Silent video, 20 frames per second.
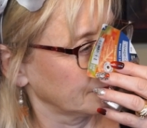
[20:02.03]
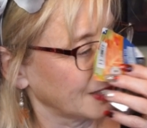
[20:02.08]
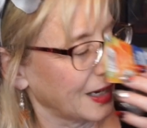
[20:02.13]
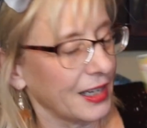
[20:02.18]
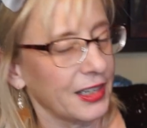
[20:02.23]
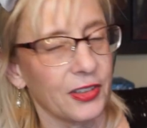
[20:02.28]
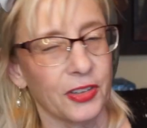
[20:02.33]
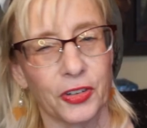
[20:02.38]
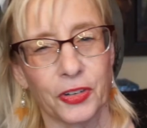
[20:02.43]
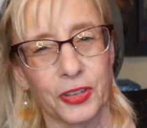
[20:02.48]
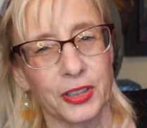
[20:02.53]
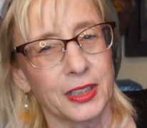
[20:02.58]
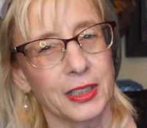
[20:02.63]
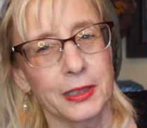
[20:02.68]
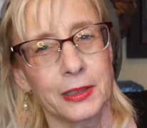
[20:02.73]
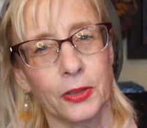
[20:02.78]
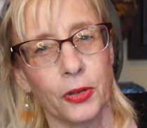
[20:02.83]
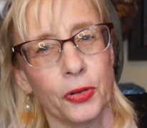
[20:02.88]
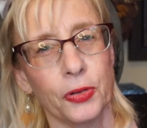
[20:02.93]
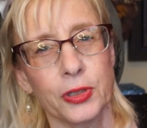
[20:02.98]
I don't know.
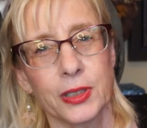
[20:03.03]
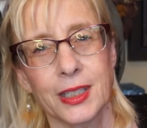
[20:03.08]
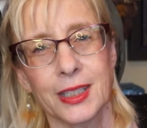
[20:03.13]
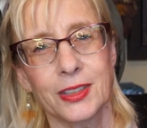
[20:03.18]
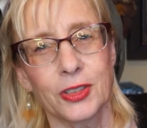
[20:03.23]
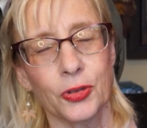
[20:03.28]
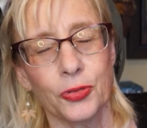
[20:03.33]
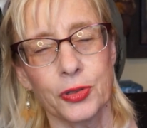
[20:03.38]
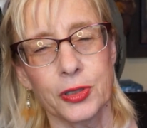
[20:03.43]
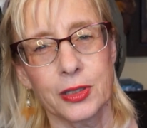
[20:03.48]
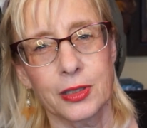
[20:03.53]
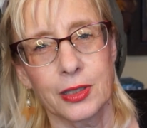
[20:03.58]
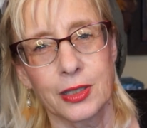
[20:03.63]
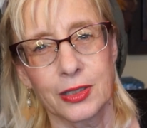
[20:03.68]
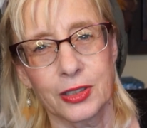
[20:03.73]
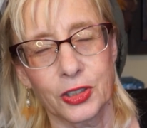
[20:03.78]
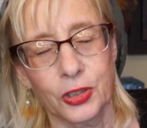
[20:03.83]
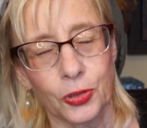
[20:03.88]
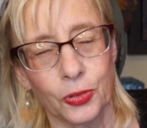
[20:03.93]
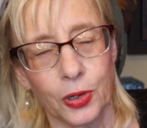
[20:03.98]
It's, oh, it's always
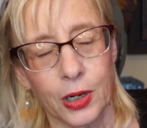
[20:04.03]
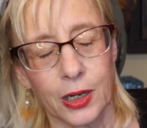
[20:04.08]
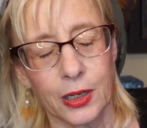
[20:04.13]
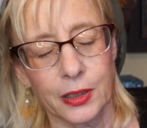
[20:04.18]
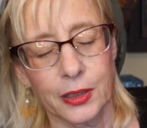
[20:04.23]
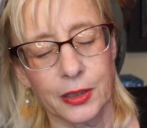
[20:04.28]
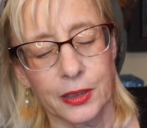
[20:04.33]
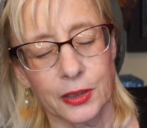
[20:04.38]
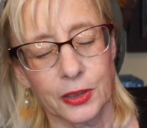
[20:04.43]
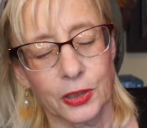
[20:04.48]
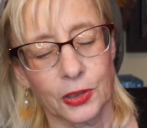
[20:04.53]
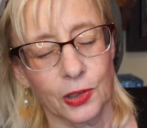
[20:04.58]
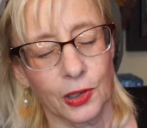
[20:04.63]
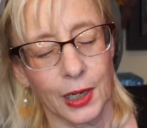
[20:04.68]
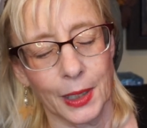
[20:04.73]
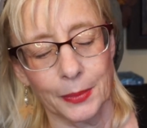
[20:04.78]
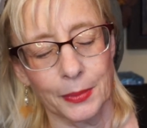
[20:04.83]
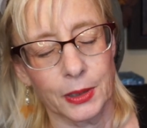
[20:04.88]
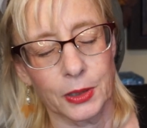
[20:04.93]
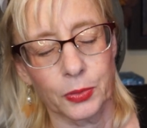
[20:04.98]
so hard to
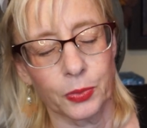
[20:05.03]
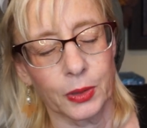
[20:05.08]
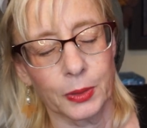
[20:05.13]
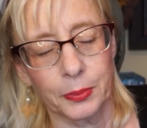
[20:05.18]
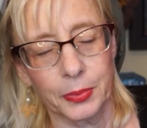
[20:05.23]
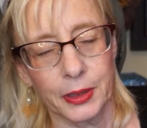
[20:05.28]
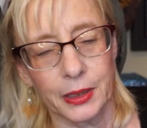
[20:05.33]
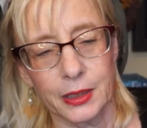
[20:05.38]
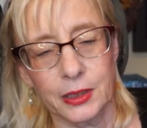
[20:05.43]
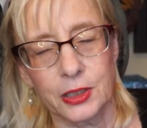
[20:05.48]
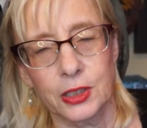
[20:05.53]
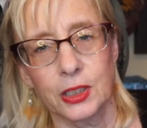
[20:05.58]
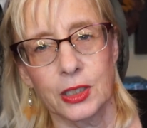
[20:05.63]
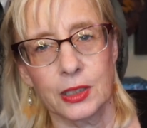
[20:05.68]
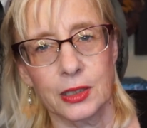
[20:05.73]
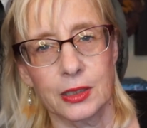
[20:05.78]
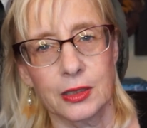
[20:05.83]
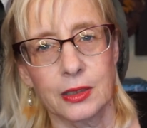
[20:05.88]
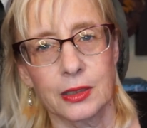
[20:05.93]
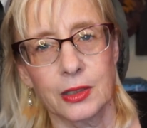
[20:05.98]
describe this one, but it
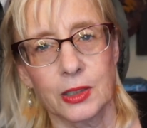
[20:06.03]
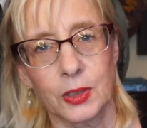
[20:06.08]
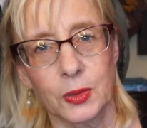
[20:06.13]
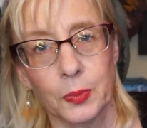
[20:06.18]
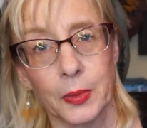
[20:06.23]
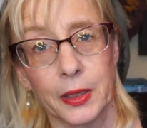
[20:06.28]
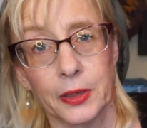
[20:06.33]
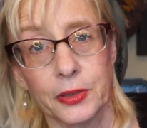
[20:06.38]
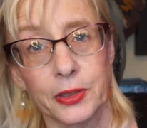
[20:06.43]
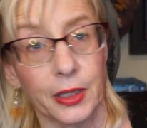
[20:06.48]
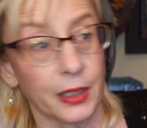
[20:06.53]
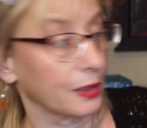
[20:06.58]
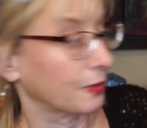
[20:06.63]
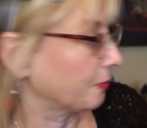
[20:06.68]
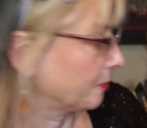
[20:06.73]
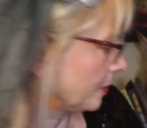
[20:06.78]
just smells like